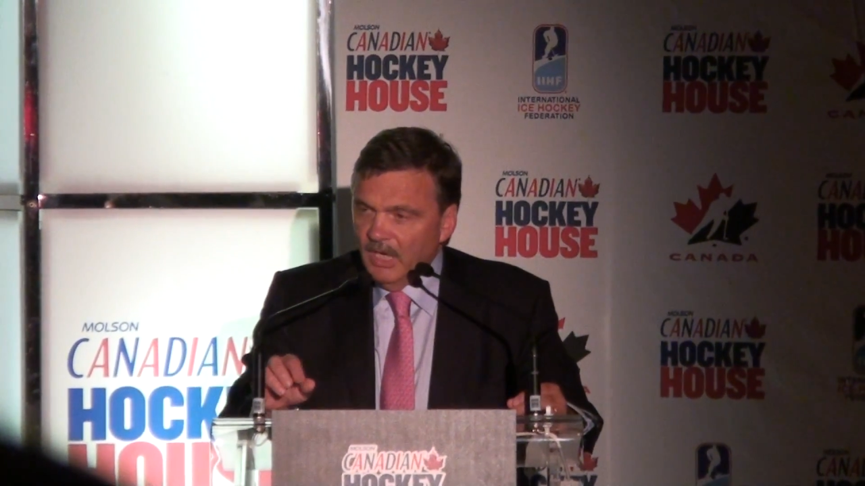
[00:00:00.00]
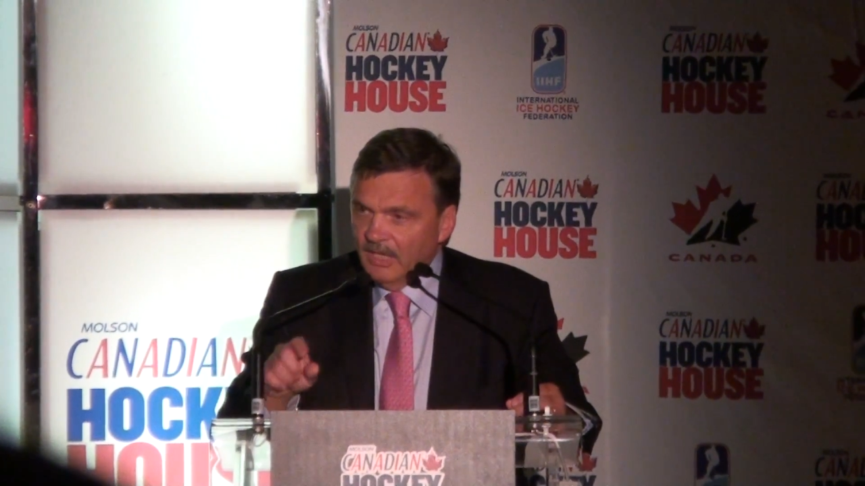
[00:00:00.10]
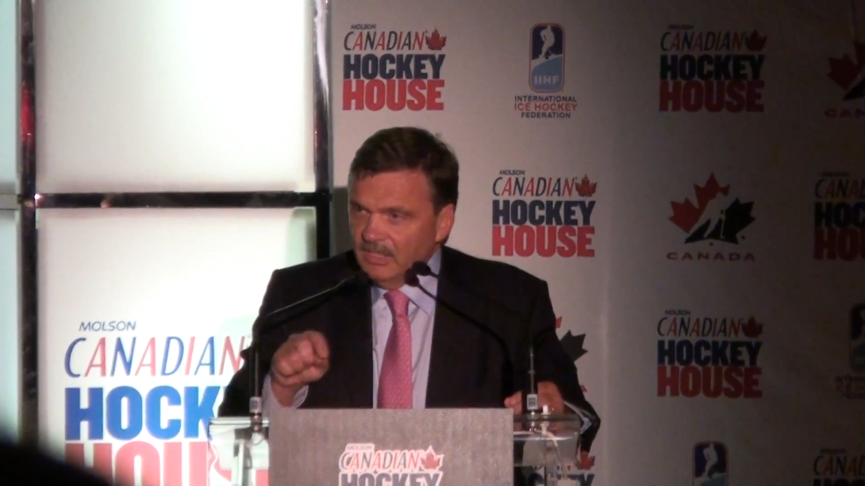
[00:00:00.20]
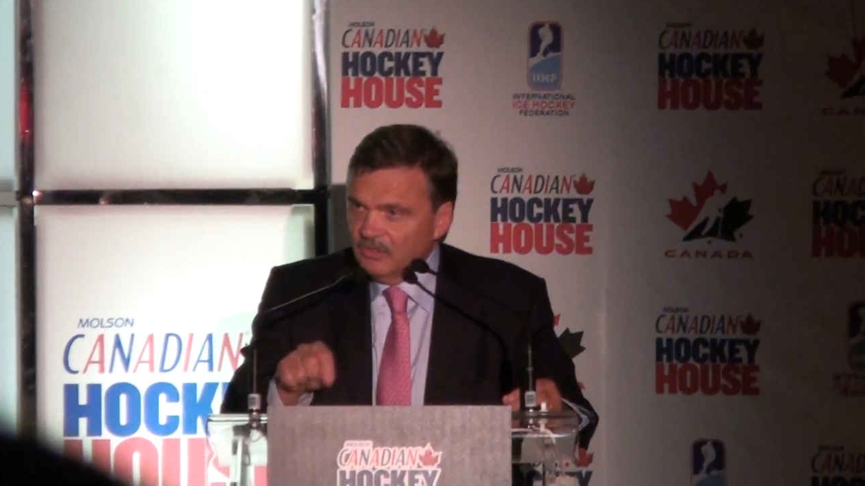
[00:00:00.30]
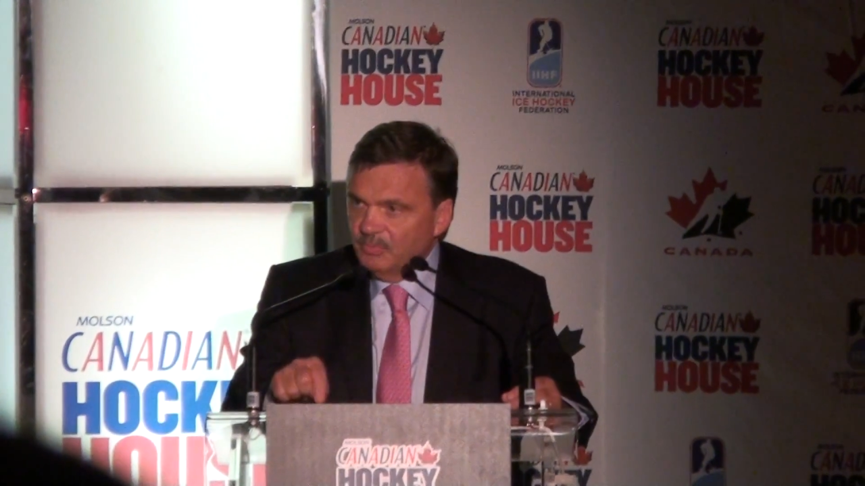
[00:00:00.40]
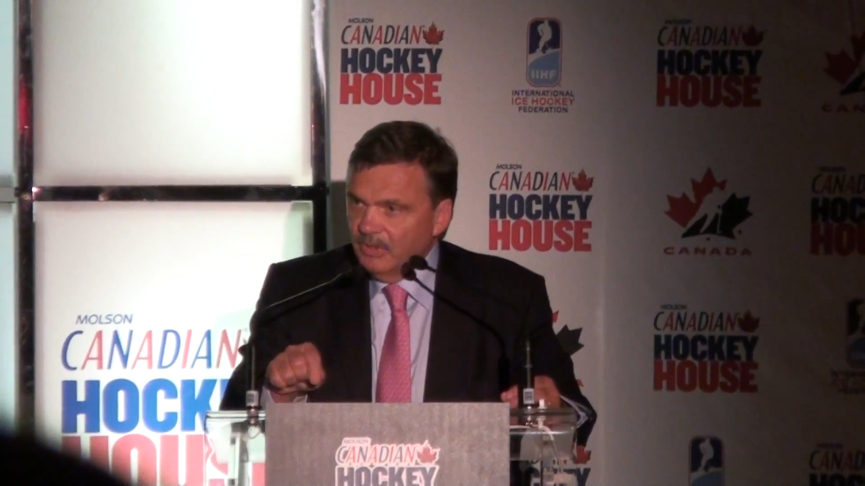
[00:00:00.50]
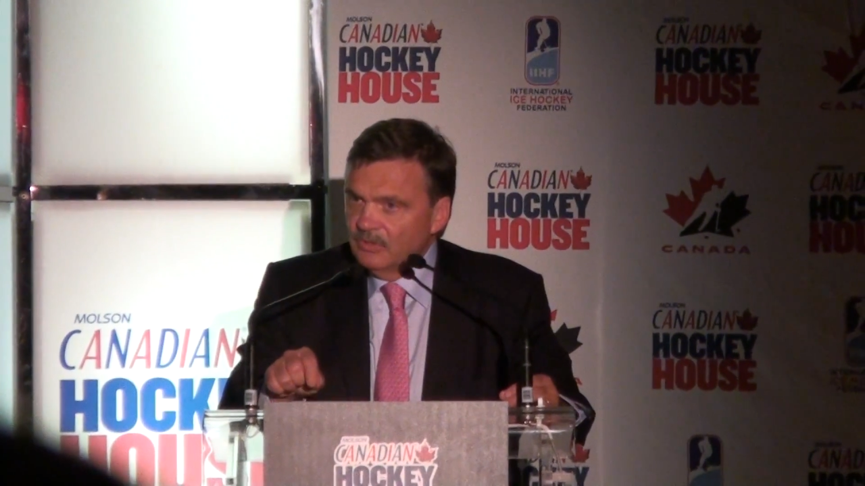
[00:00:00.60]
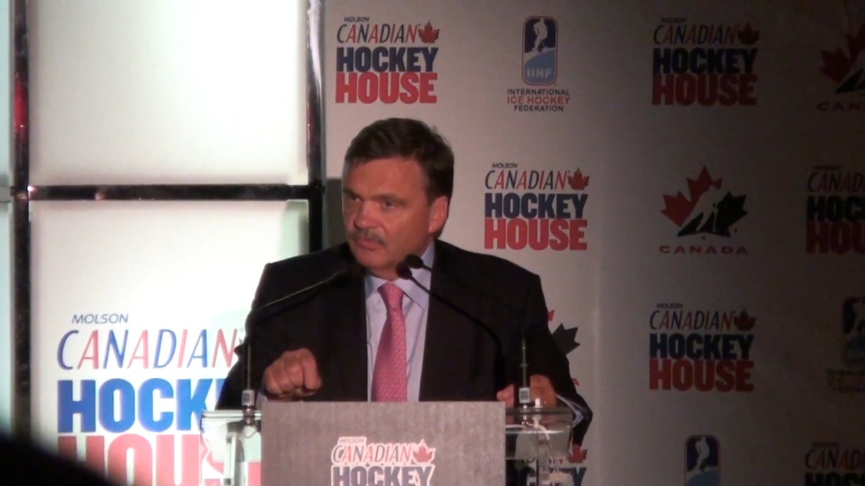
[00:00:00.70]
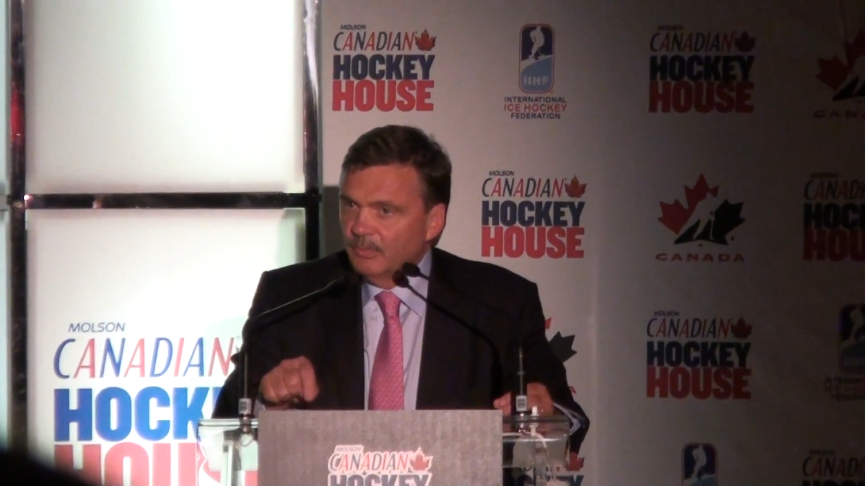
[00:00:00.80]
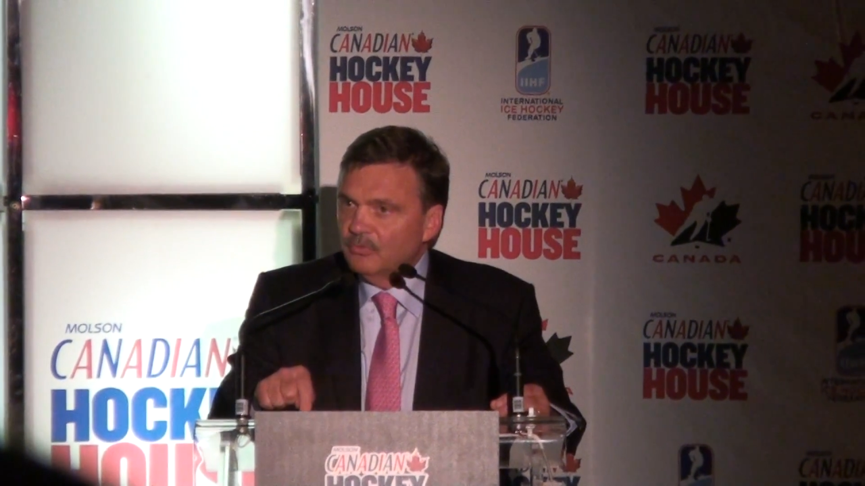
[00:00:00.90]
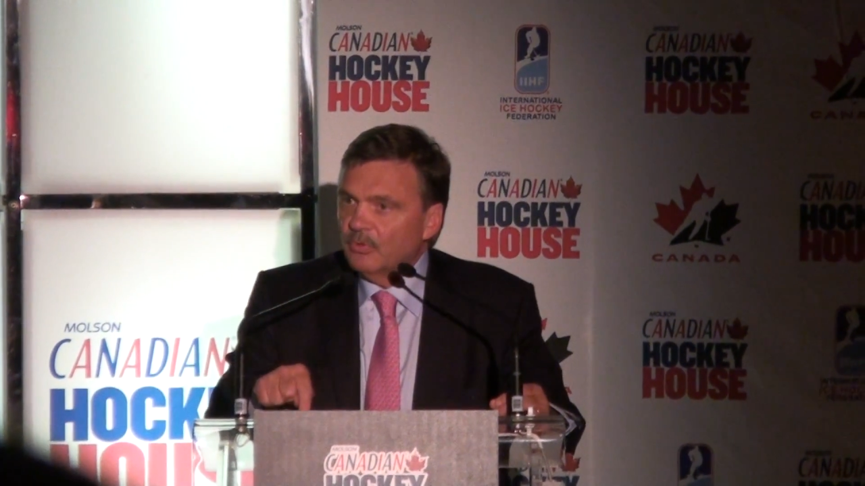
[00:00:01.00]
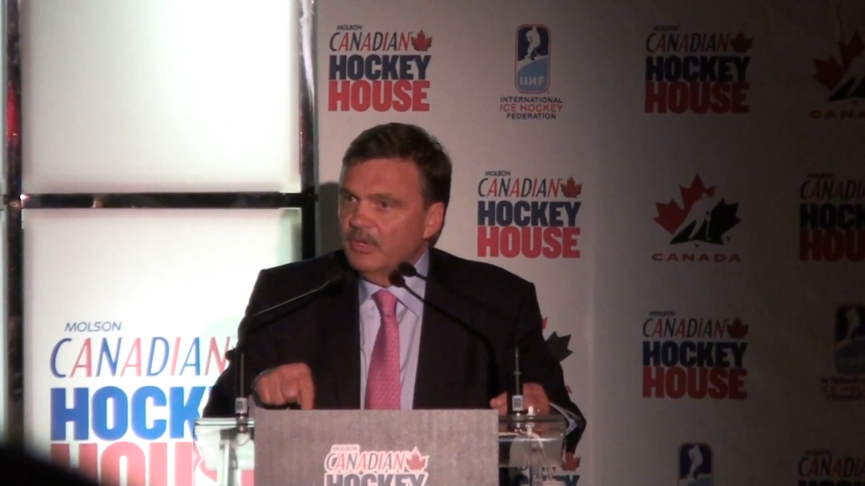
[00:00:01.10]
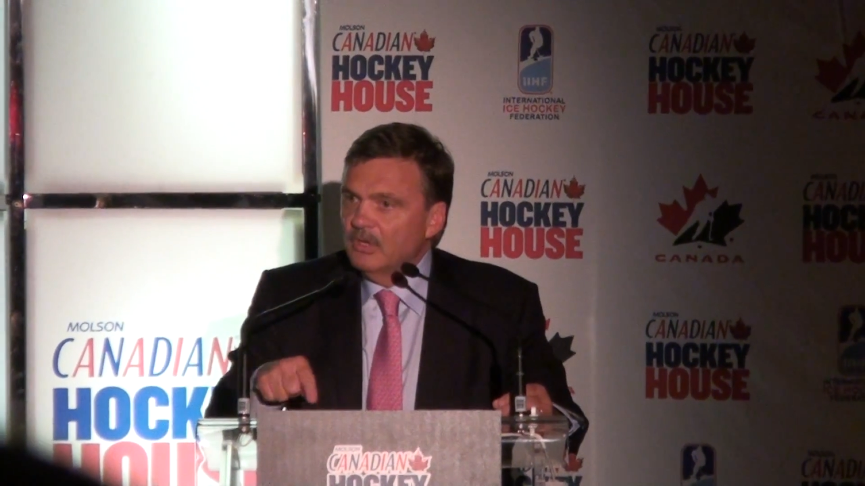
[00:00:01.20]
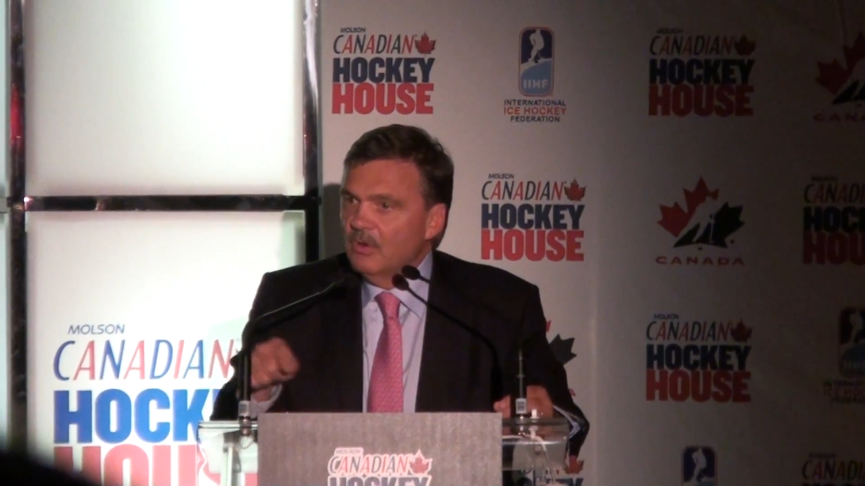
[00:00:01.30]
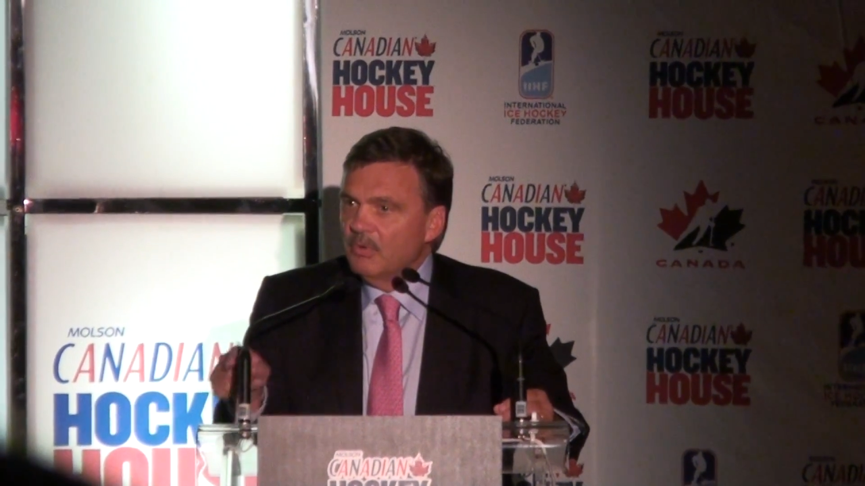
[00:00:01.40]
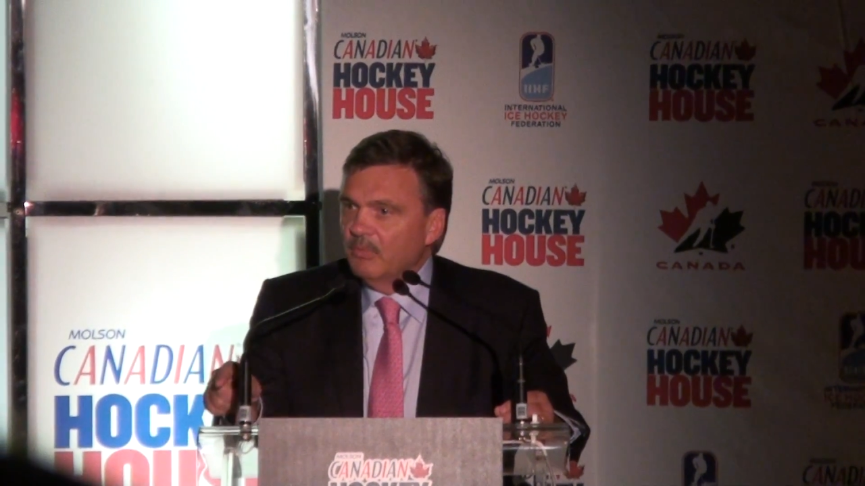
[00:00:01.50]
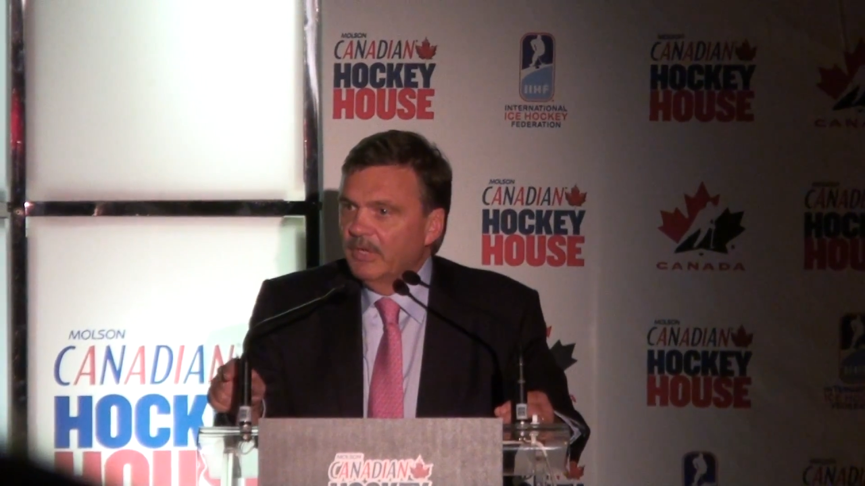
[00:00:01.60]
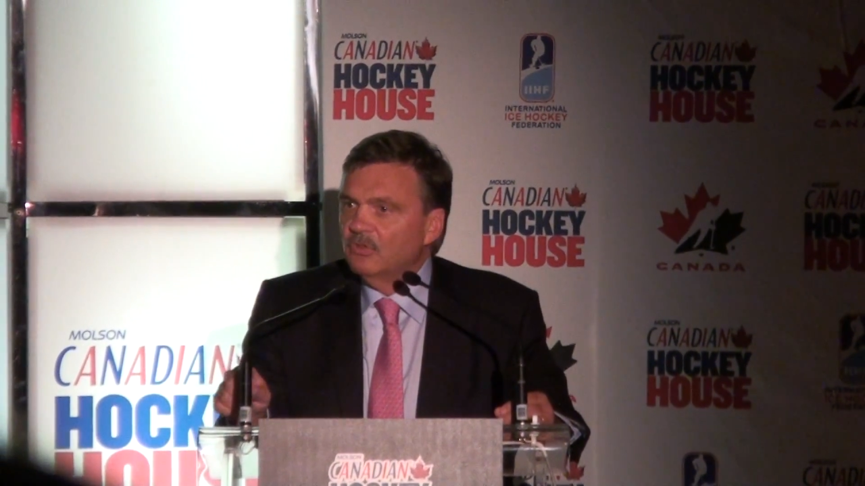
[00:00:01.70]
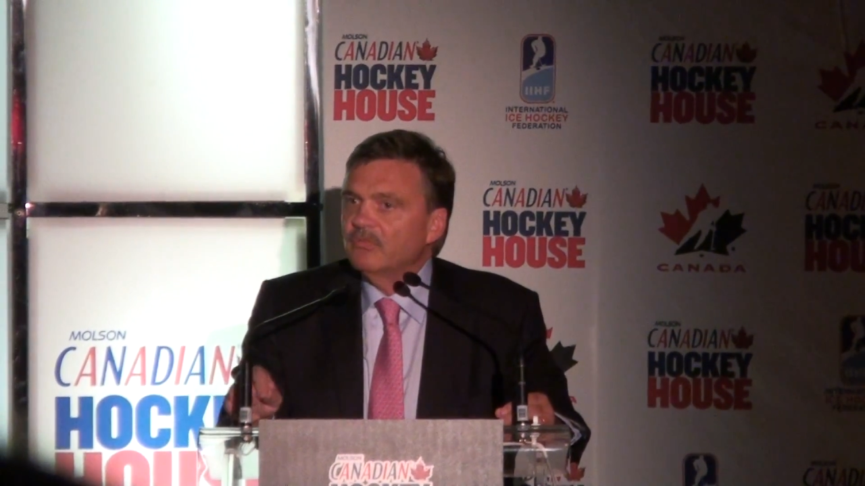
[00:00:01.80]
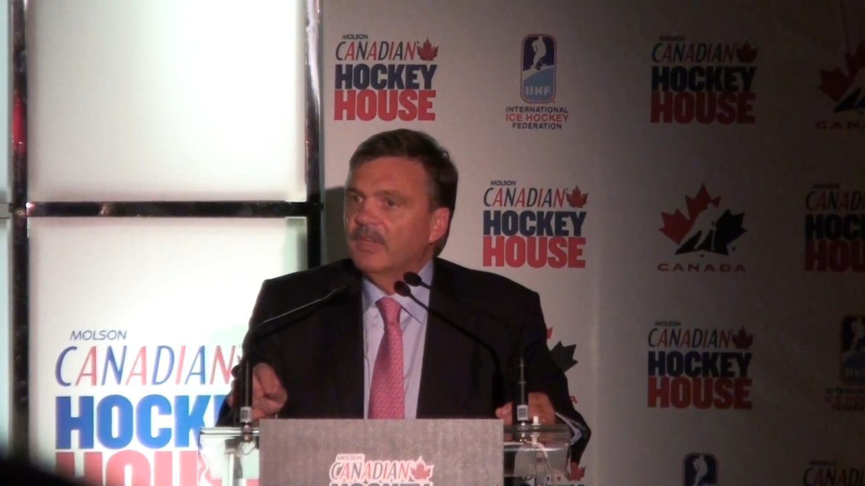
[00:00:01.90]
had the experience from Torino. We
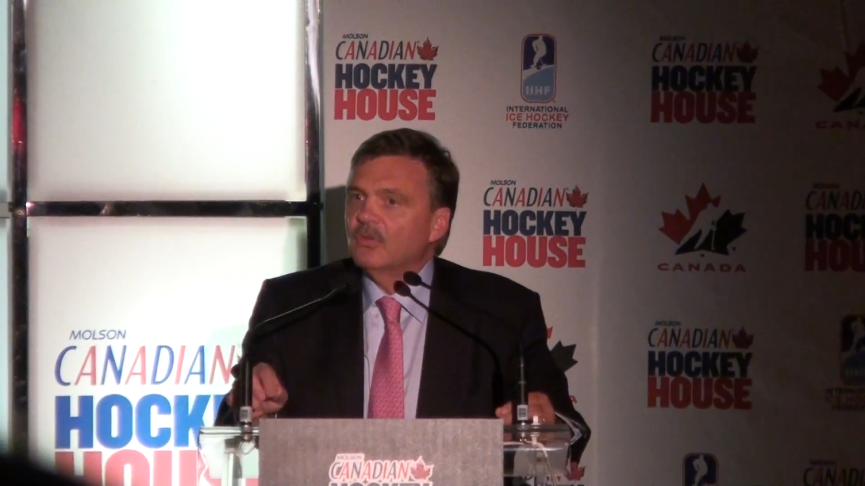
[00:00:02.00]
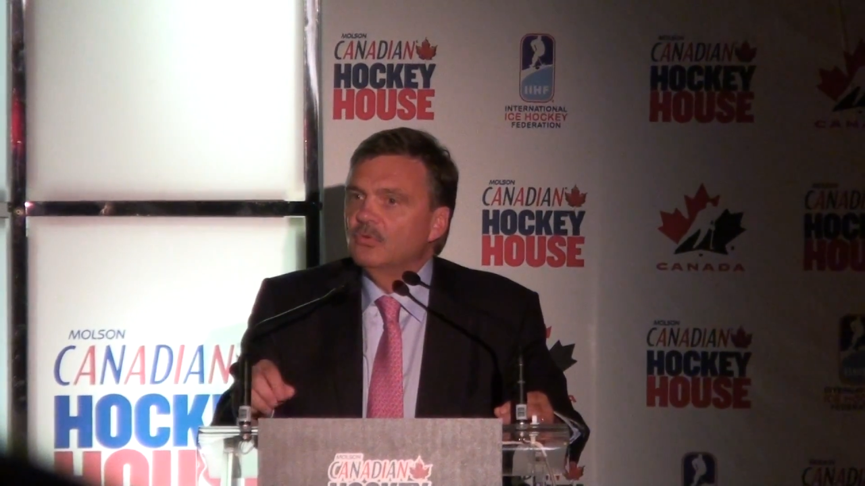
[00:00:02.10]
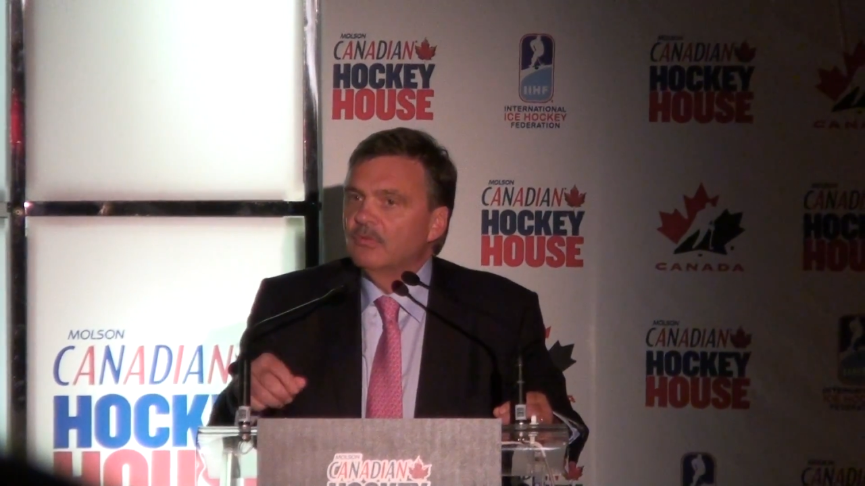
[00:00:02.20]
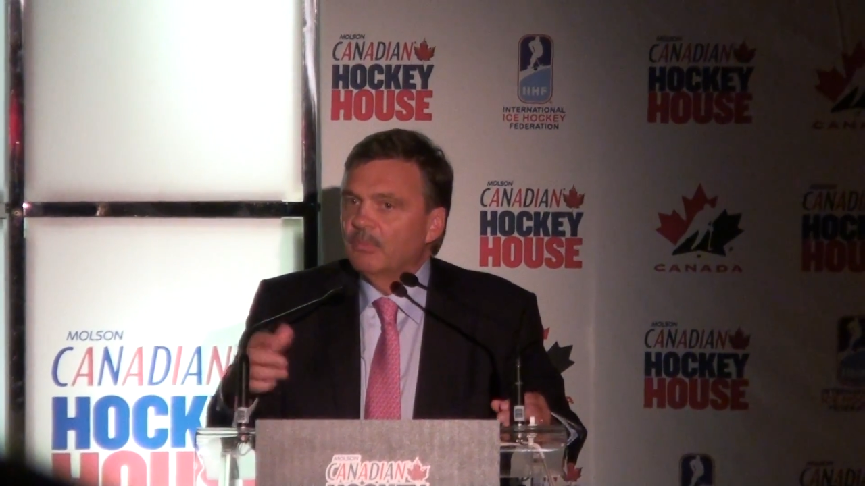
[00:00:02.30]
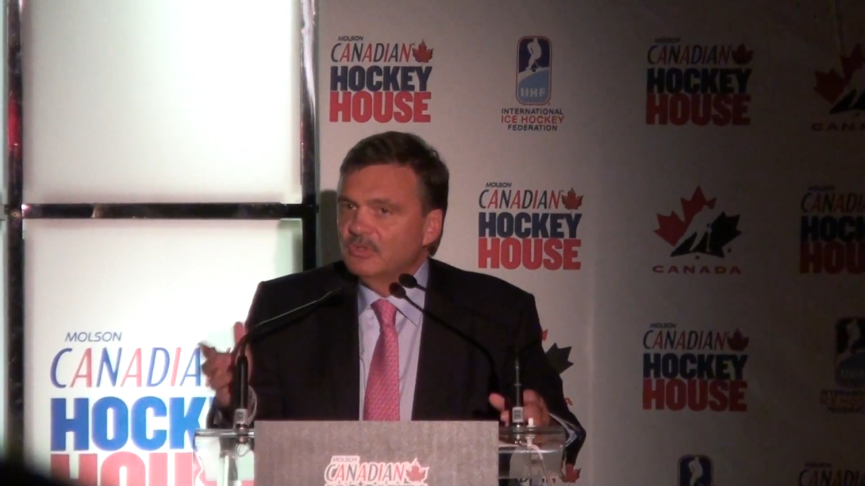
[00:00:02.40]
went to Vancouver.